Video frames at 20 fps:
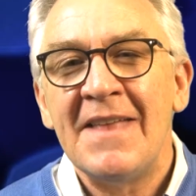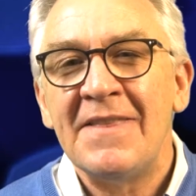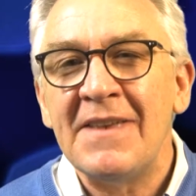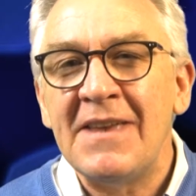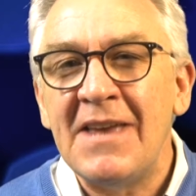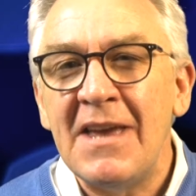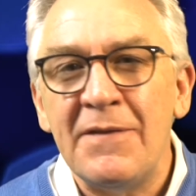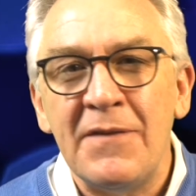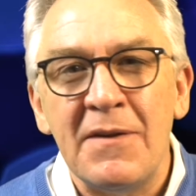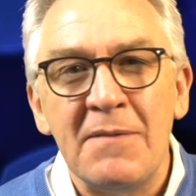the
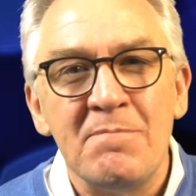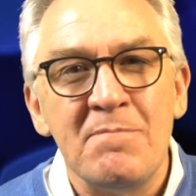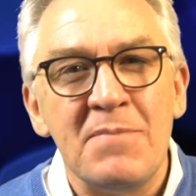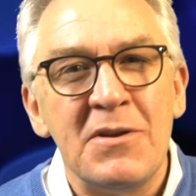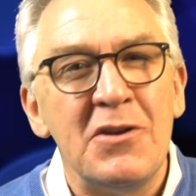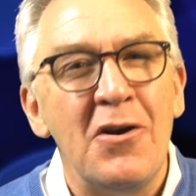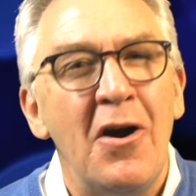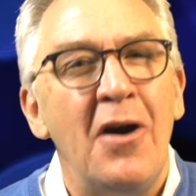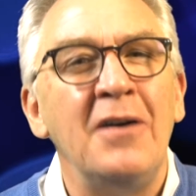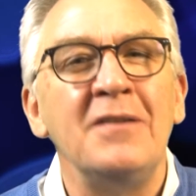giving
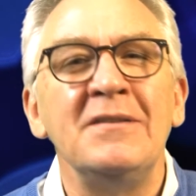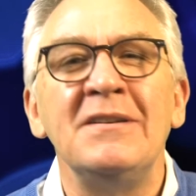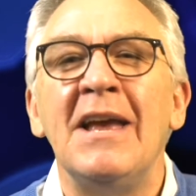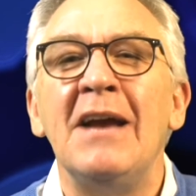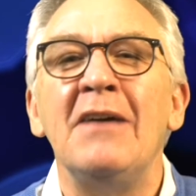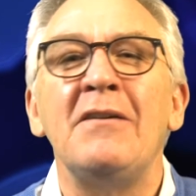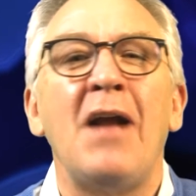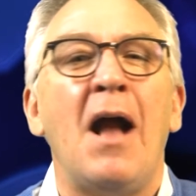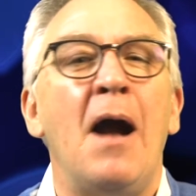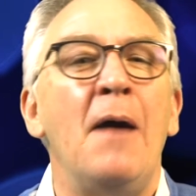beyond
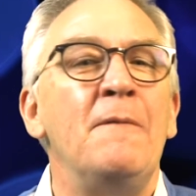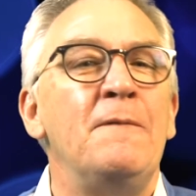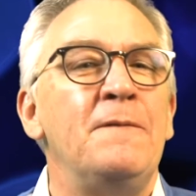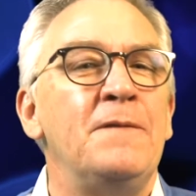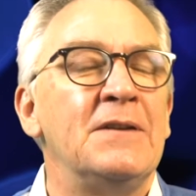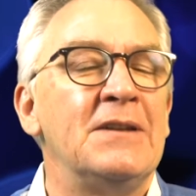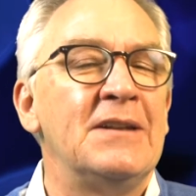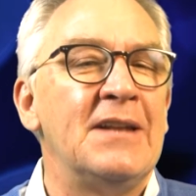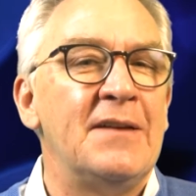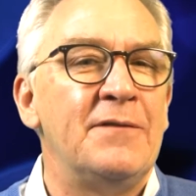our
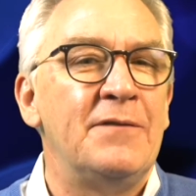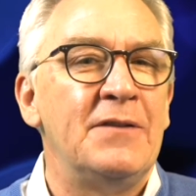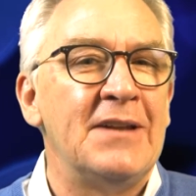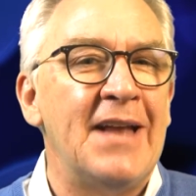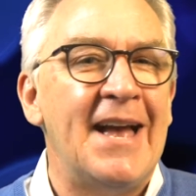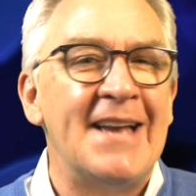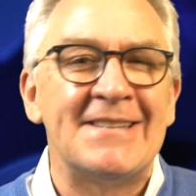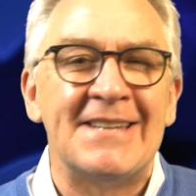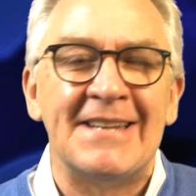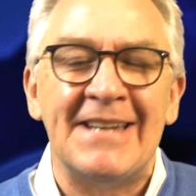comfort level
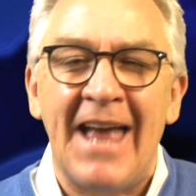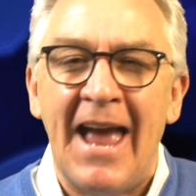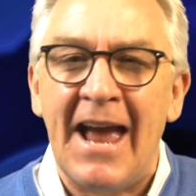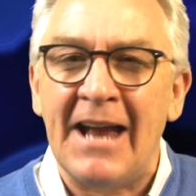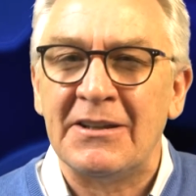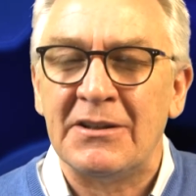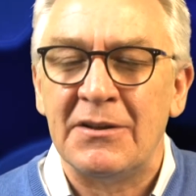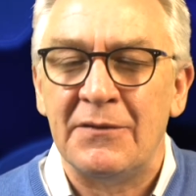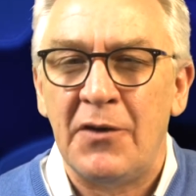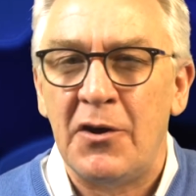as an act of